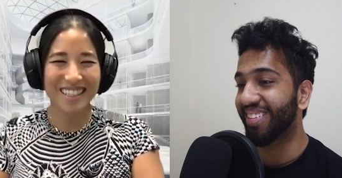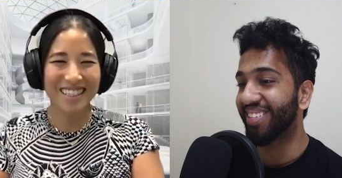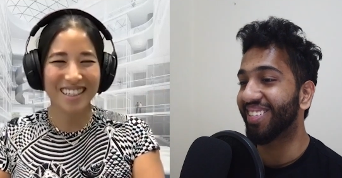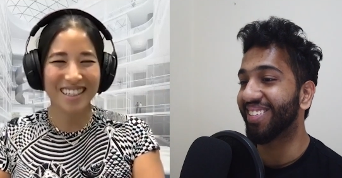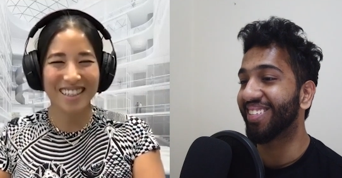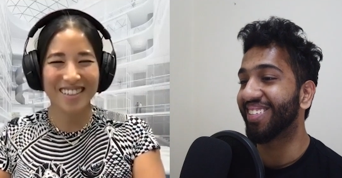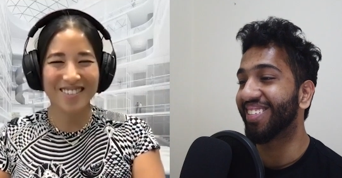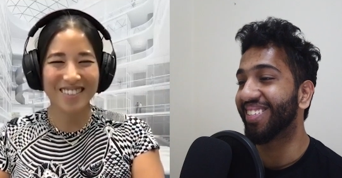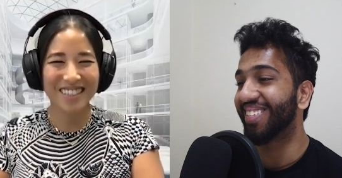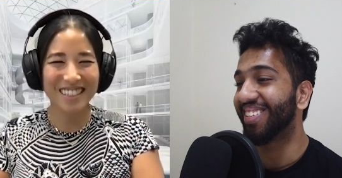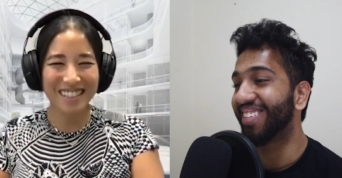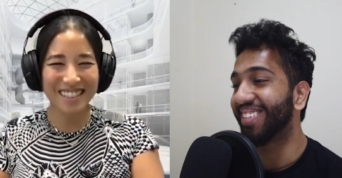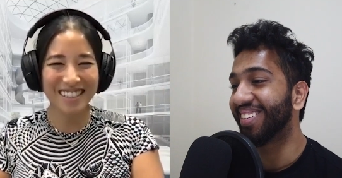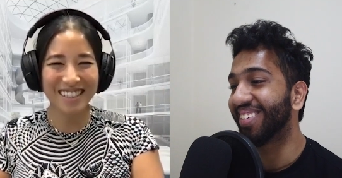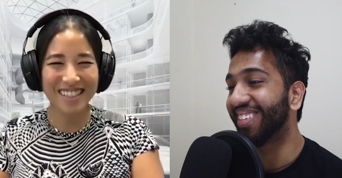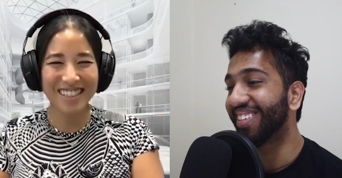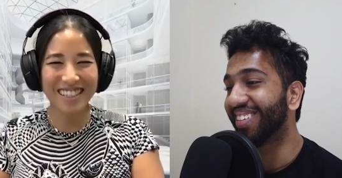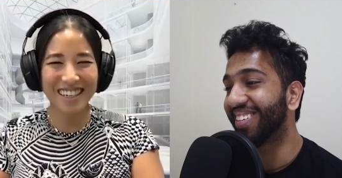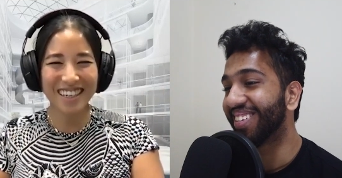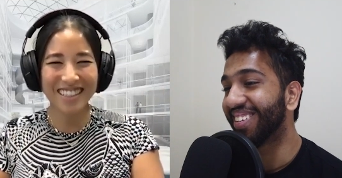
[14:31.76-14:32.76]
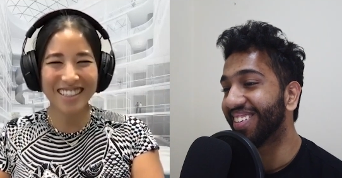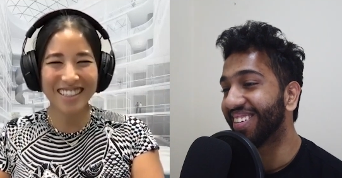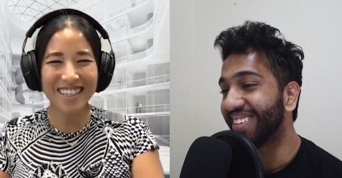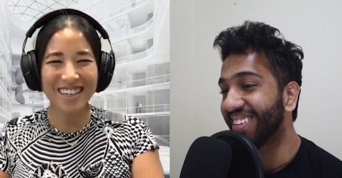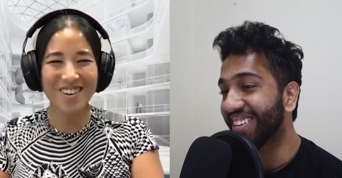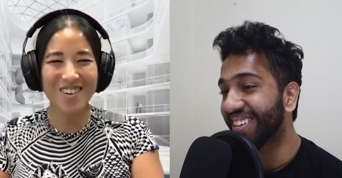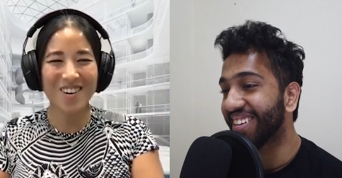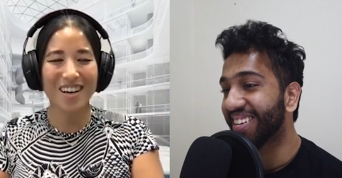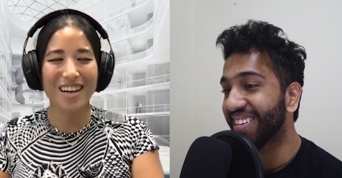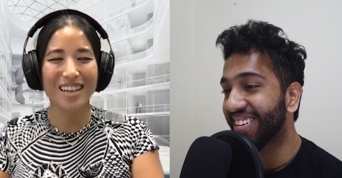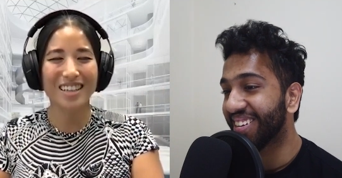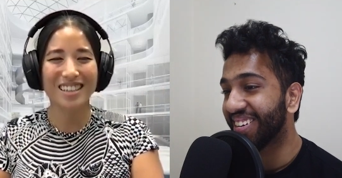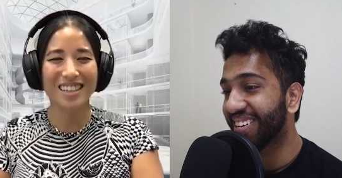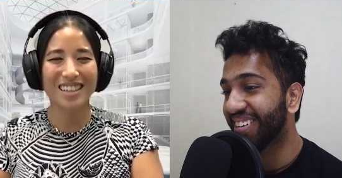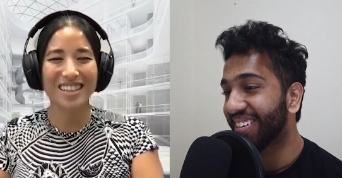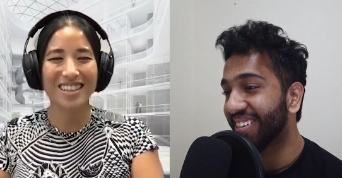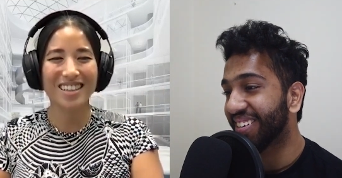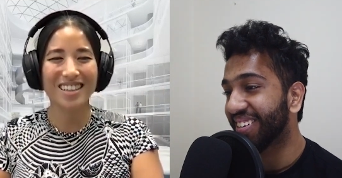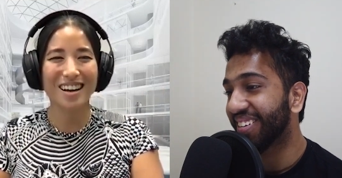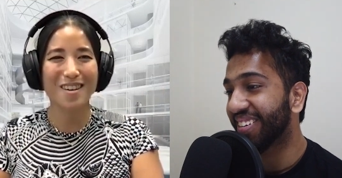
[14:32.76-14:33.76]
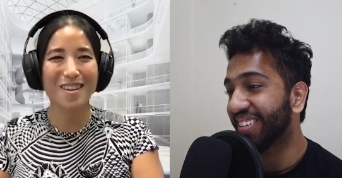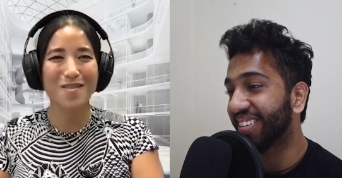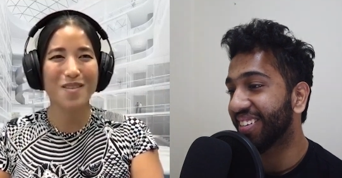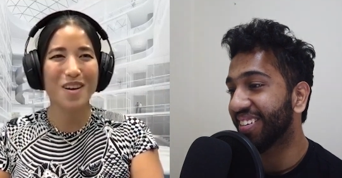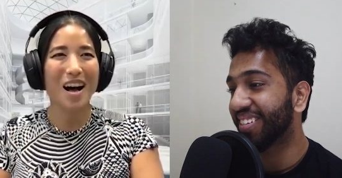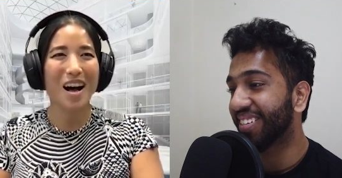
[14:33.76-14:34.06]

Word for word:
Speaker 1: yeah. uh, research area where I think that I've